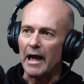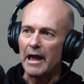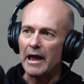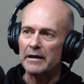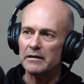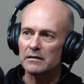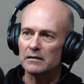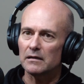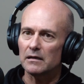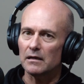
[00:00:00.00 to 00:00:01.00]
And
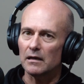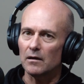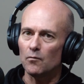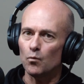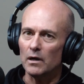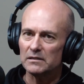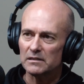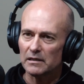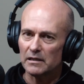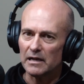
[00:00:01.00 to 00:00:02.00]
once
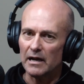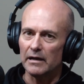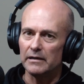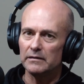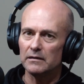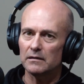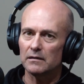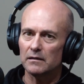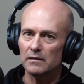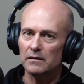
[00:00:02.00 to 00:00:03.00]
again,
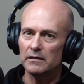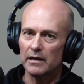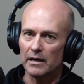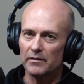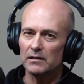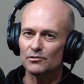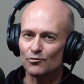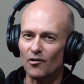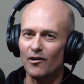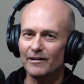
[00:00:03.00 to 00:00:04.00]
yeah, that's
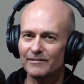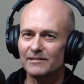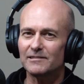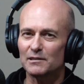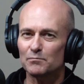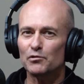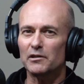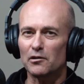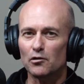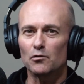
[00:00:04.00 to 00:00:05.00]
right. This was
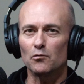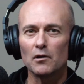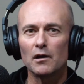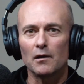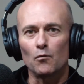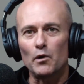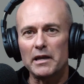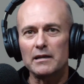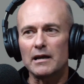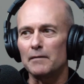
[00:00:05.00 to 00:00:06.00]
pretty cool.
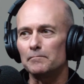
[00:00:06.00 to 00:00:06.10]
We